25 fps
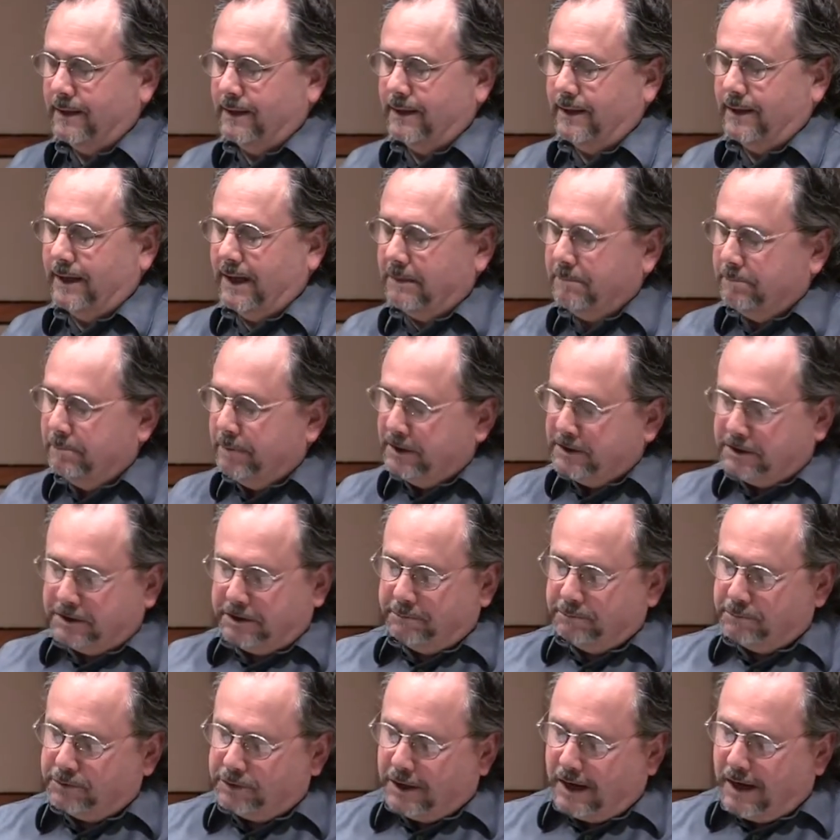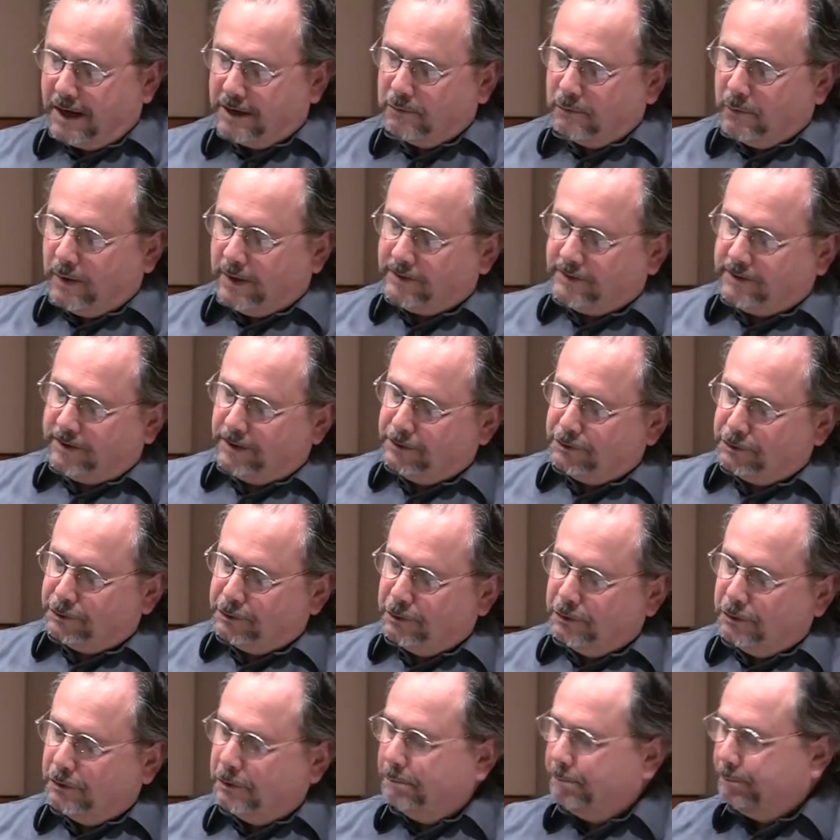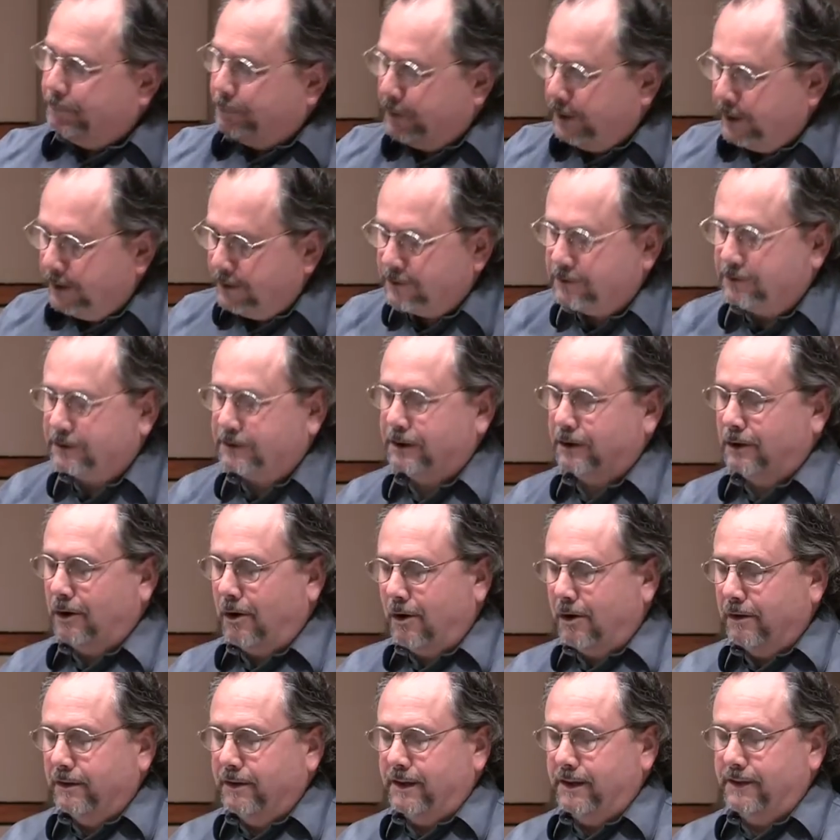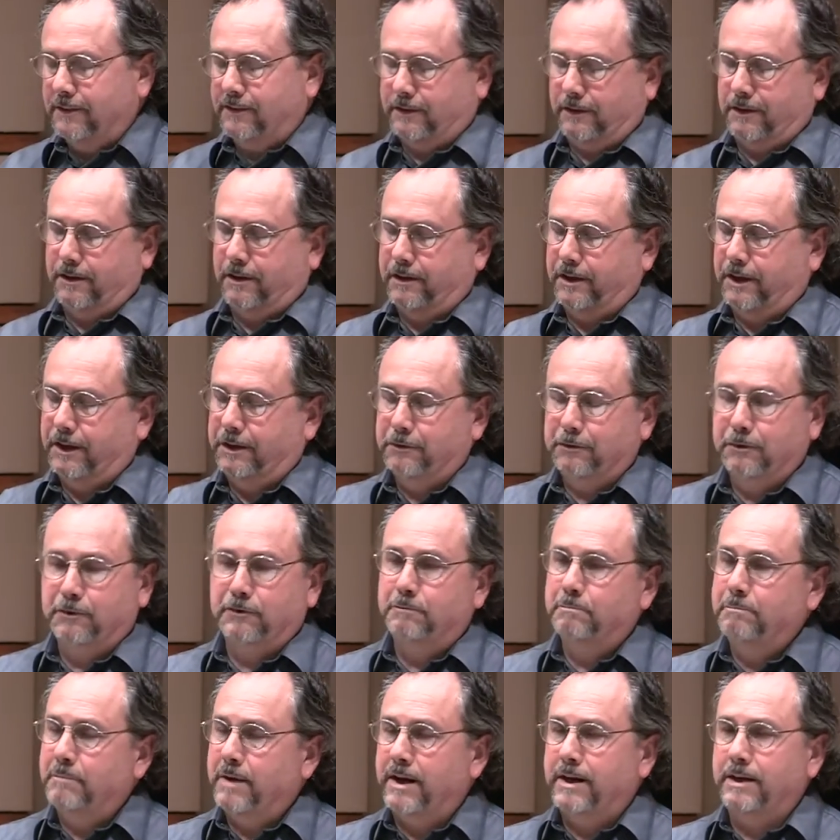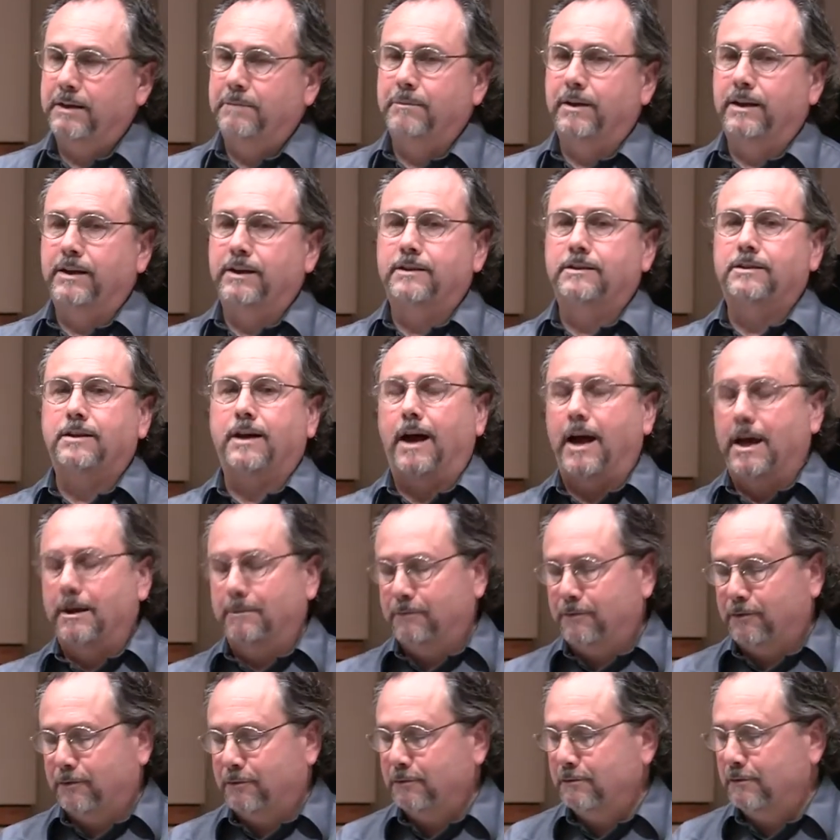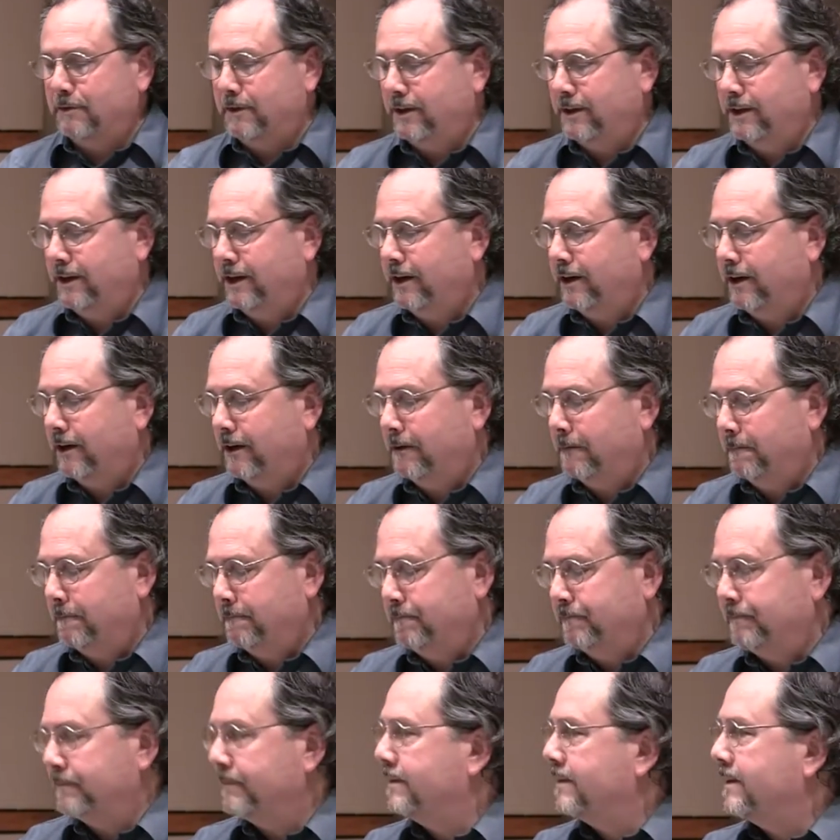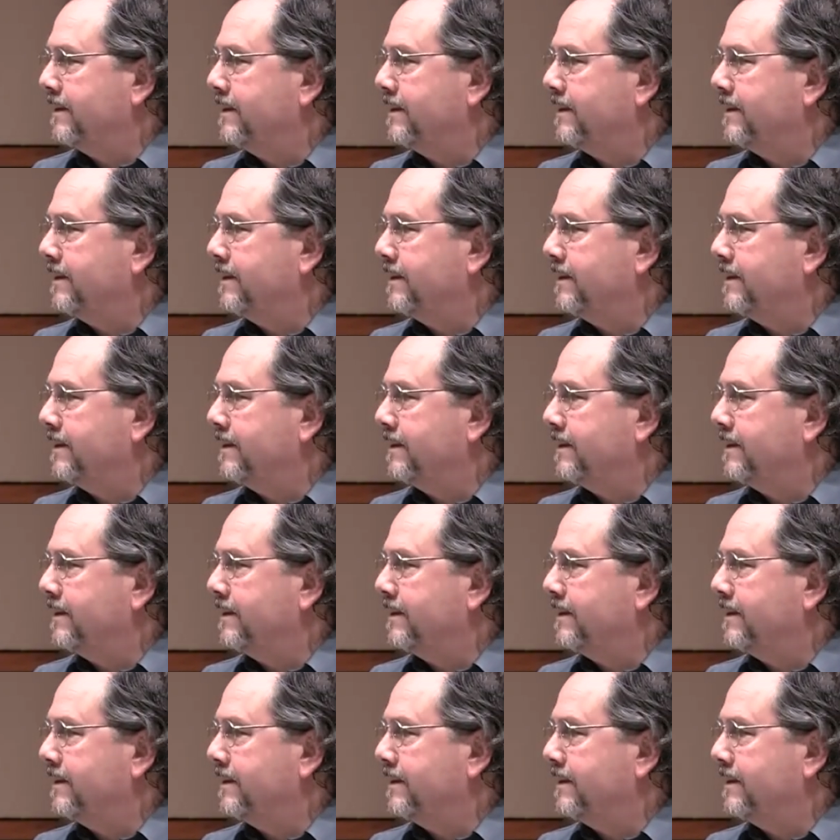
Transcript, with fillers: And Bishop John Wesley Shungu preached in all these cathedrals many, many times through the year.